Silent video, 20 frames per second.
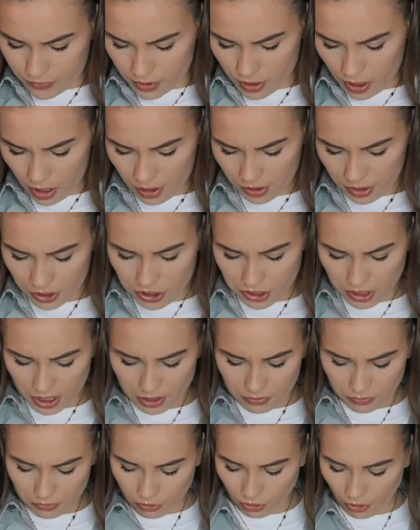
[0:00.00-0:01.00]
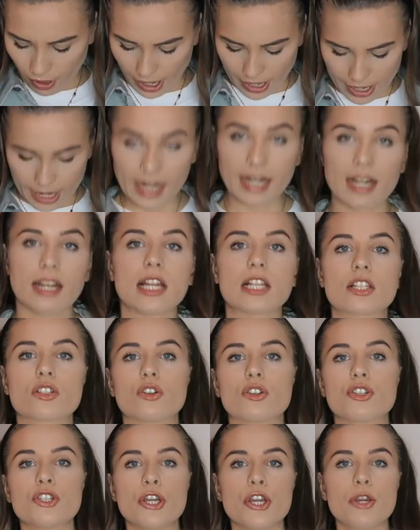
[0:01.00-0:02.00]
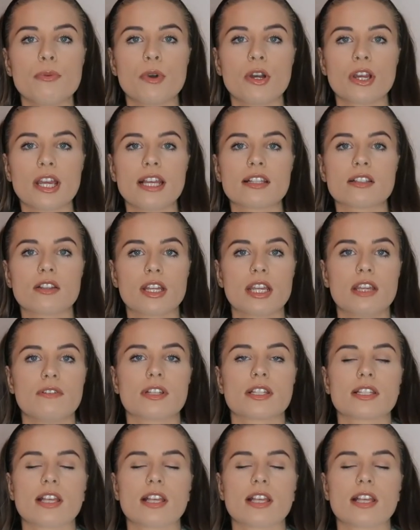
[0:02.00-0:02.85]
dark shade of grey and then it's got two pockets on either